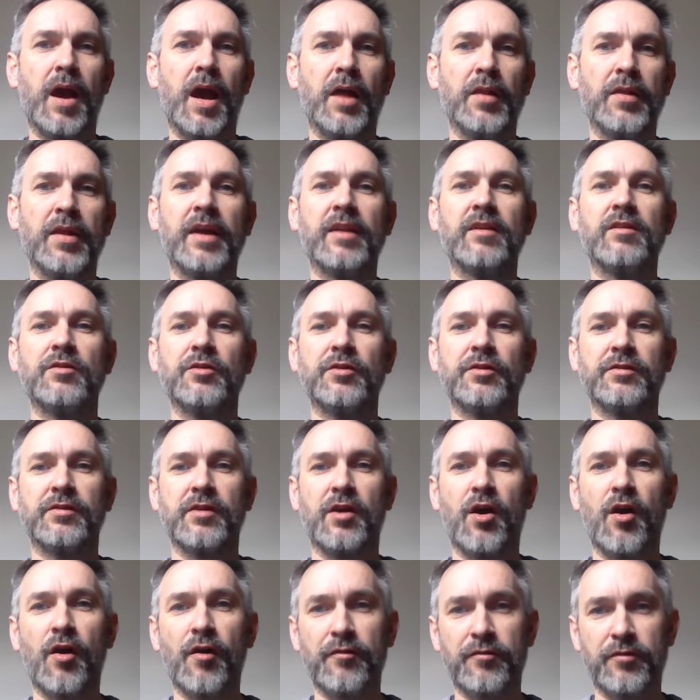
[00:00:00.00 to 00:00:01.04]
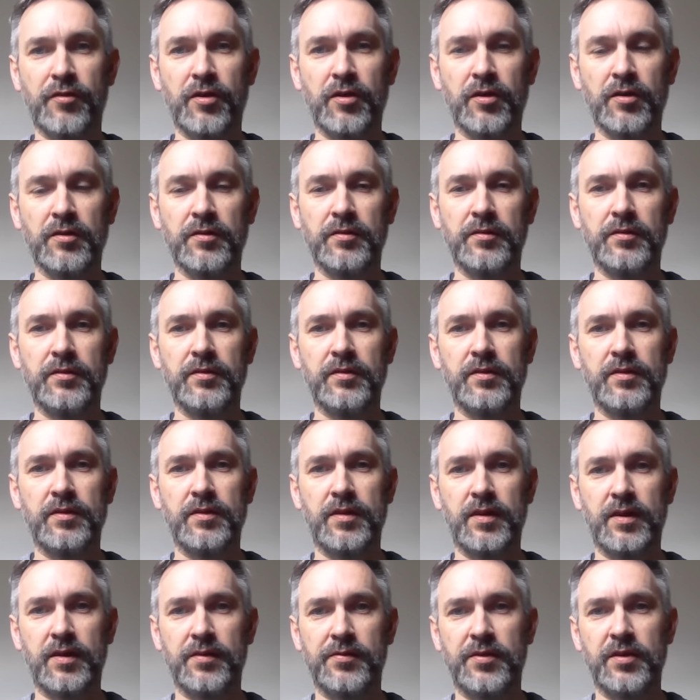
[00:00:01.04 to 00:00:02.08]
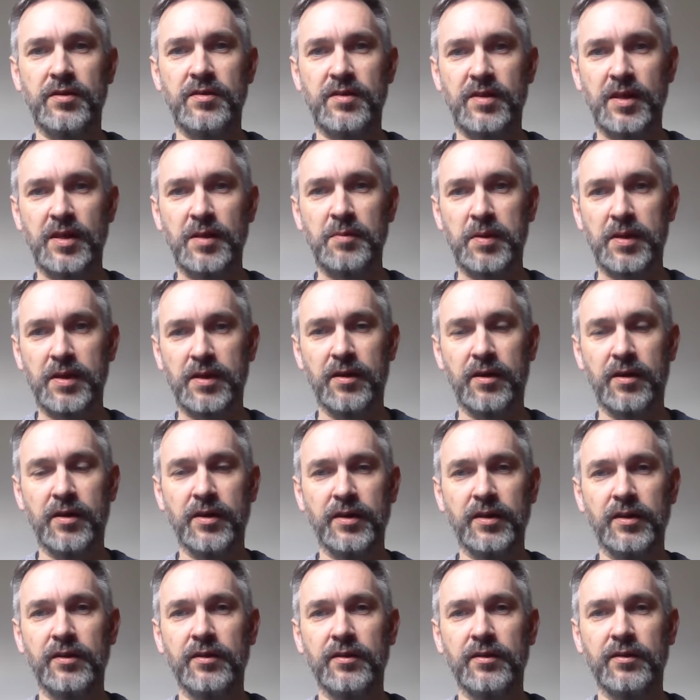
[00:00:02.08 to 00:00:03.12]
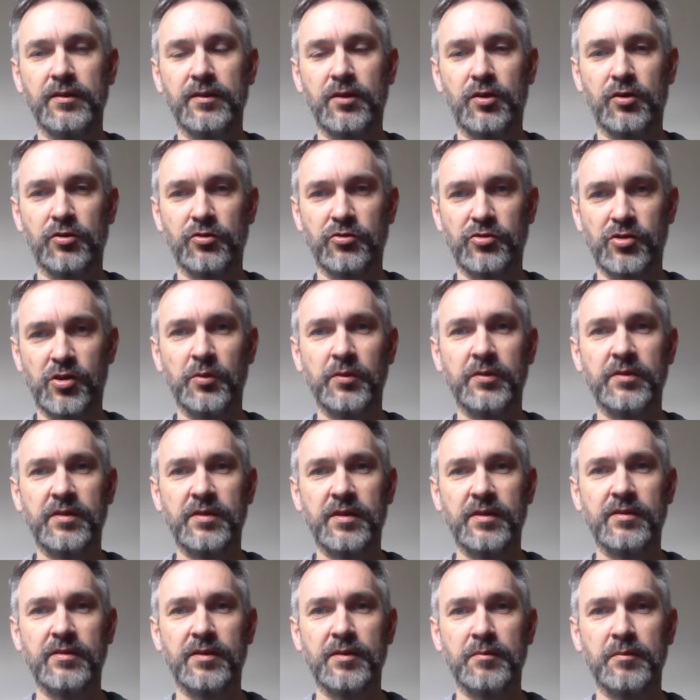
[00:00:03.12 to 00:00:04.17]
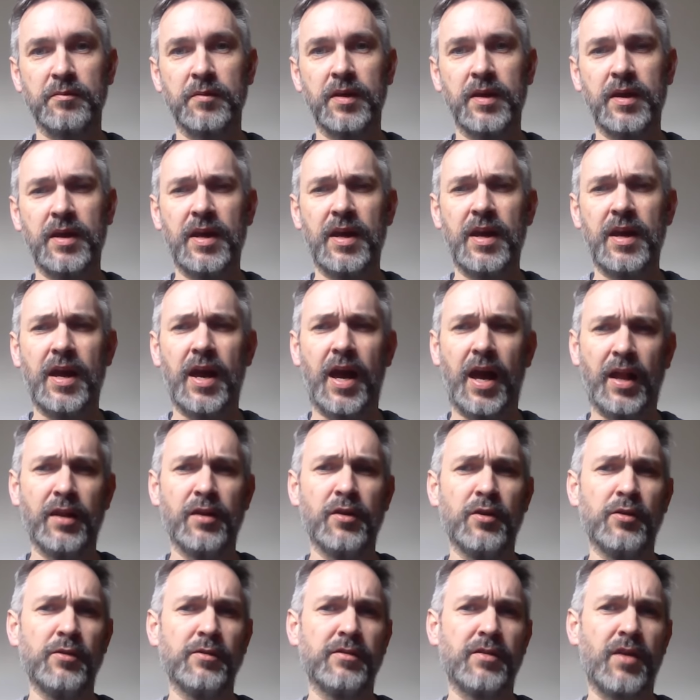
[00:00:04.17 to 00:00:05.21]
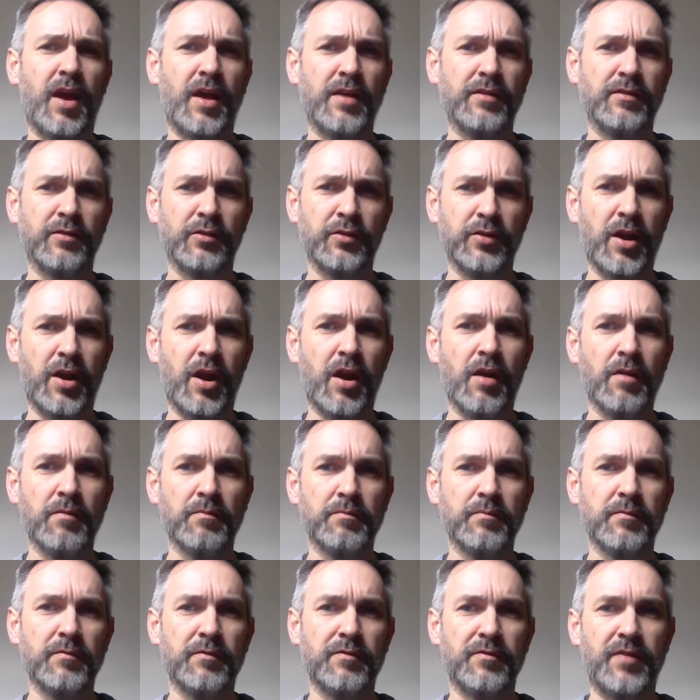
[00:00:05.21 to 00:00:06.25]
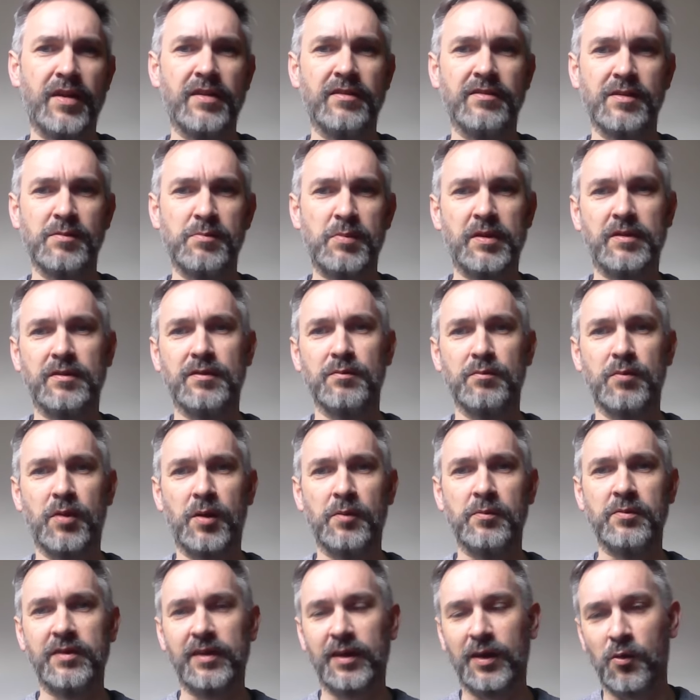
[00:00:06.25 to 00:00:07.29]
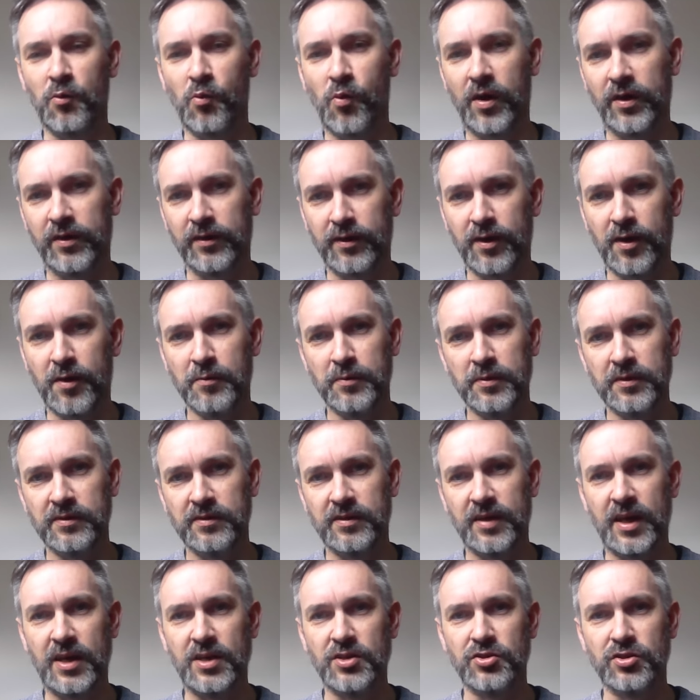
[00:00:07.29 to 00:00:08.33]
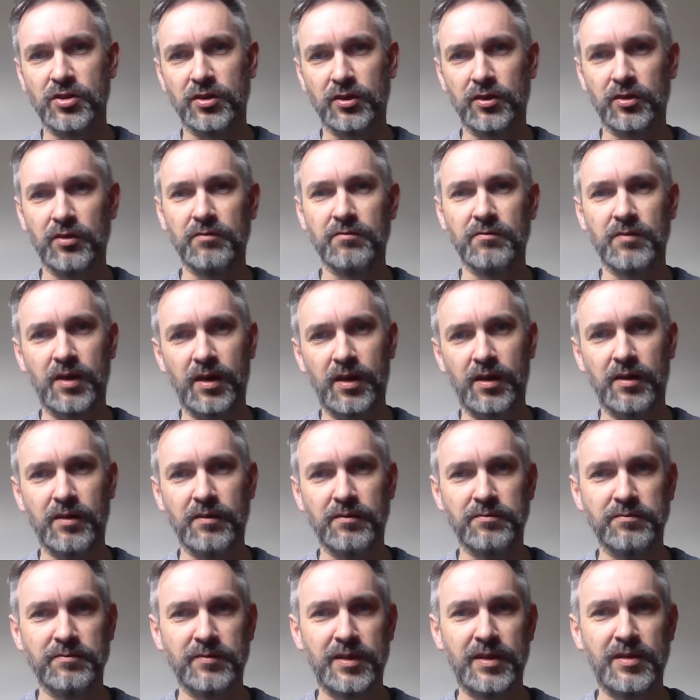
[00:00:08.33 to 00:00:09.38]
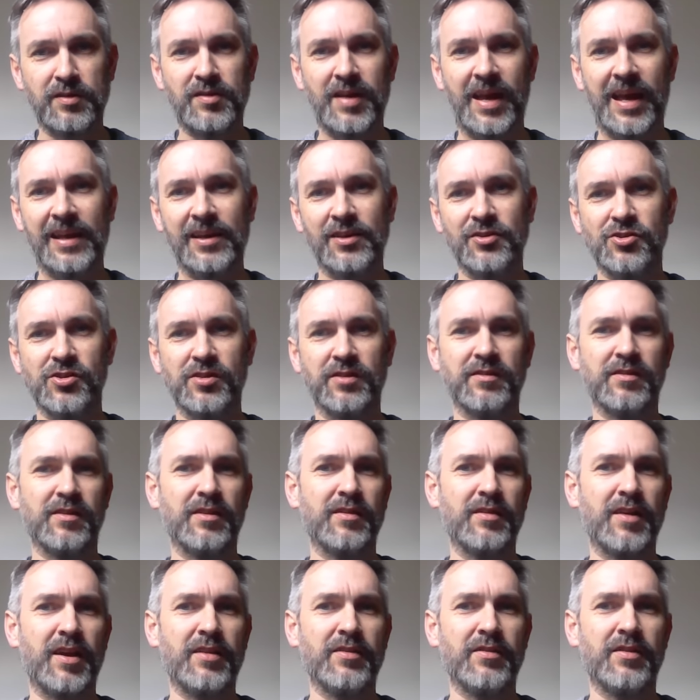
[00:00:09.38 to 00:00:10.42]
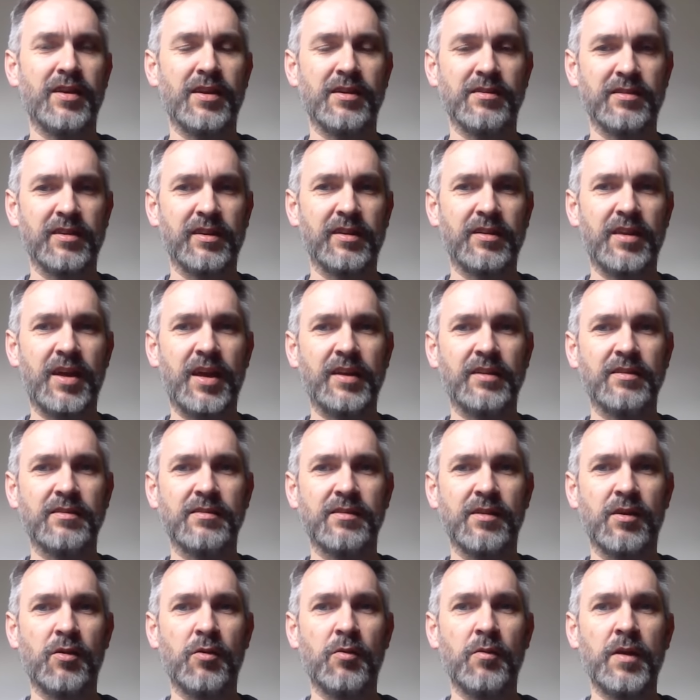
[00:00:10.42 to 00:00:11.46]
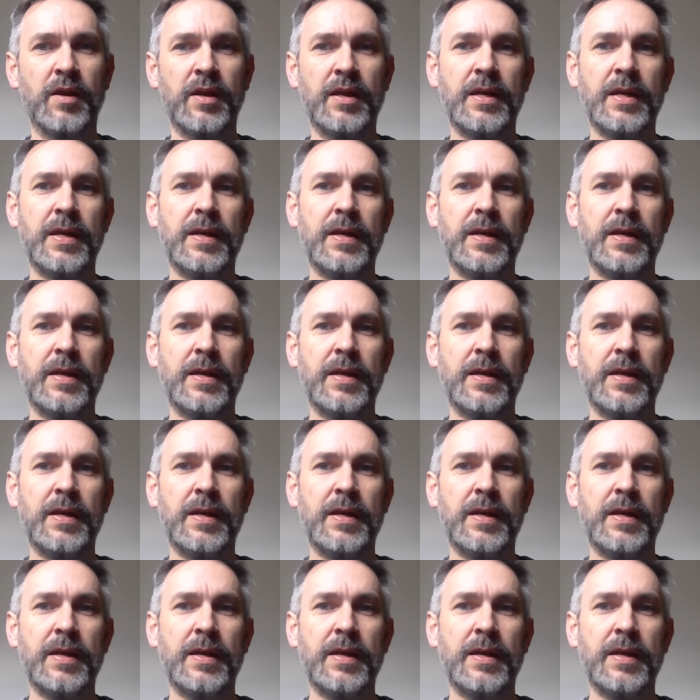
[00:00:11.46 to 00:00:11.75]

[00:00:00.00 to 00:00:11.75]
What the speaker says: And that does offer the TPI control system. And it also has other fancy bits and bobs like weather compensation, intelligence and things like that. So